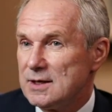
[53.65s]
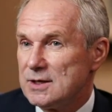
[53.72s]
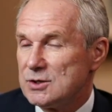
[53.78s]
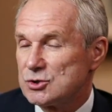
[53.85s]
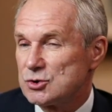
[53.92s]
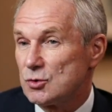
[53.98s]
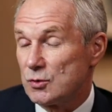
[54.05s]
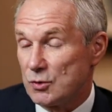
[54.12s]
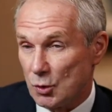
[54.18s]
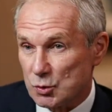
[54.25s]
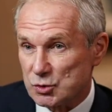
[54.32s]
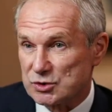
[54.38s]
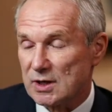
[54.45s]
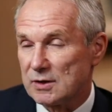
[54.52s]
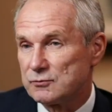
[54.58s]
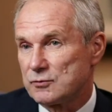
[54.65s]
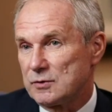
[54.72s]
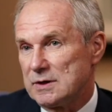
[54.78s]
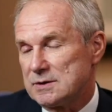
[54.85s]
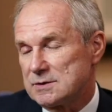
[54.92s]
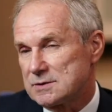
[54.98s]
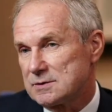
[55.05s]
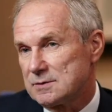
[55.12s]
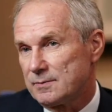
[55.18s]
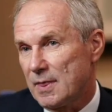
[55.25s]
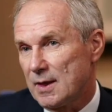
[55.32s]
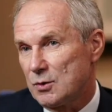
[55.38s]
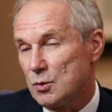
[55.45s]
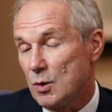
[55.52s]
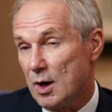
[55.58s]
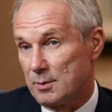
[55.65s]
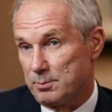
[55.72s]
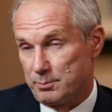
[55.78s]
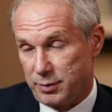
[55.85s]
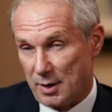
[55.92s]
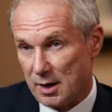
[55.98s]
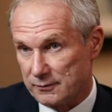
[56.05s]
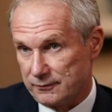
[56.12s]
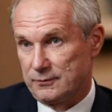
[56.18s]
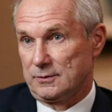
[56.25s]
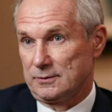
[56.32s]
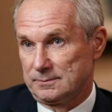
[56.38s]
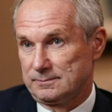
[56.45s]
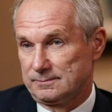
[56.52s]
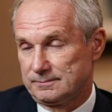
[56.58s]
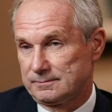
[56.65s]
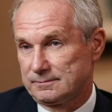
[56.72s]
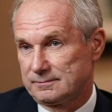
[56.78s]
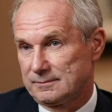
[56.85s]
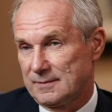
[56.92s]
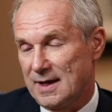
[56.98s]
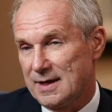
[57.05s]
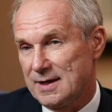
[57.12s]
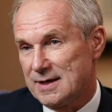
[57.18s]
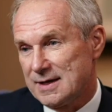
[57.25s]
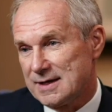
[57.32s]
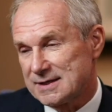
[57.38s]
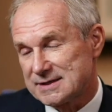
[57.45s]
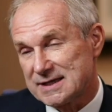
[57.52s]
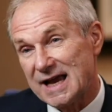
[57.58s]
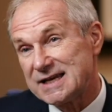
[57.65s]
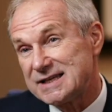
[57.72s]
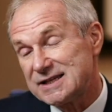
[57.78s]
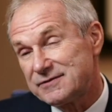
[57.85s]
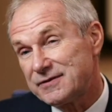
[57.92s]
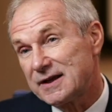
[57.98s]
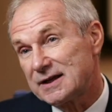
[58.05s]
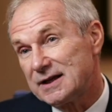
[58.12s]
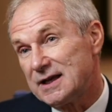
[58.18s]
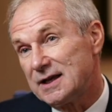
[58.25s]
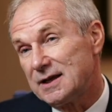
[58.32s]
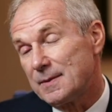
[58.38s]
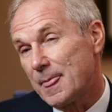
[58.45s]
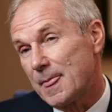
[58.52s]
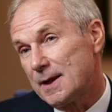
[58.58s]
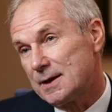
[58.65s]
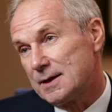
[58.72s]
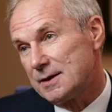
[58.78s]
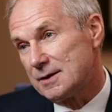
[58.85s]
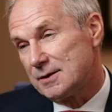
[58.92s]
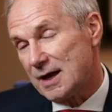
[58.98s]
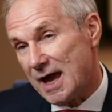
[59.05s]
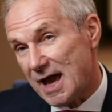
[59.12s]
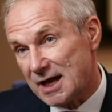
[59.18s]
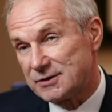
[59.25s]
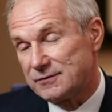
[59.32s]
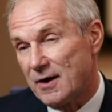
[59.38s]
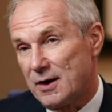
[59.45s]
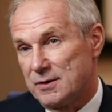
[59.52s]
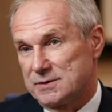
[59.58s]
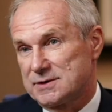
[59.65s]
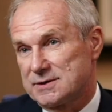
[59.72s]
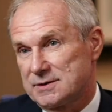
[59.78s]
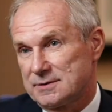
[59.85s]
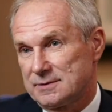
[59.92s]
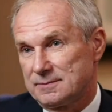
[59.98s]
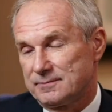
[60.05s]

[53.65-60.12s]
So those countries who are powerful, scientifically advanced,